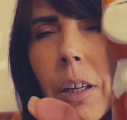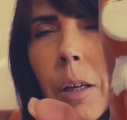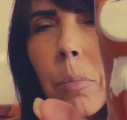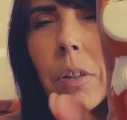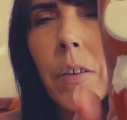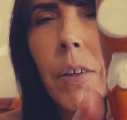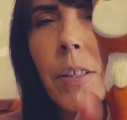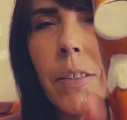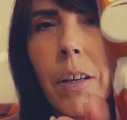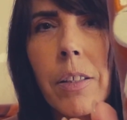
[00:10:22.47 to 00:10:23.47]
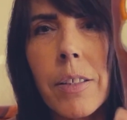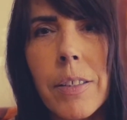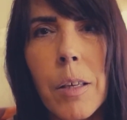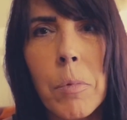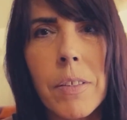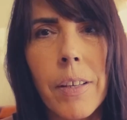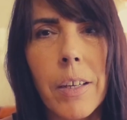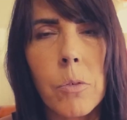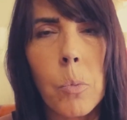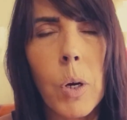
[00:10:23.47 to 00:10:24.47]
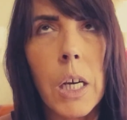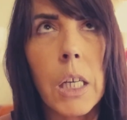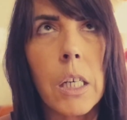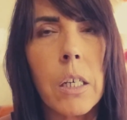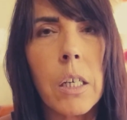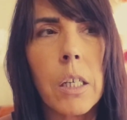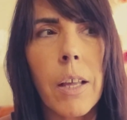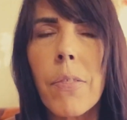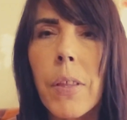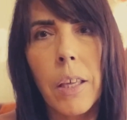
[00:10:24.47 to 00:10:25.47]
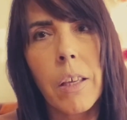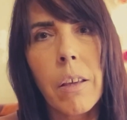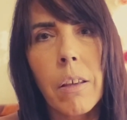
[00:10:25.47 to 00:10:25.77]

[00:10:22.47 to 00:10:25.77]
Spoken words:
I believe I saw the same exact one, I think,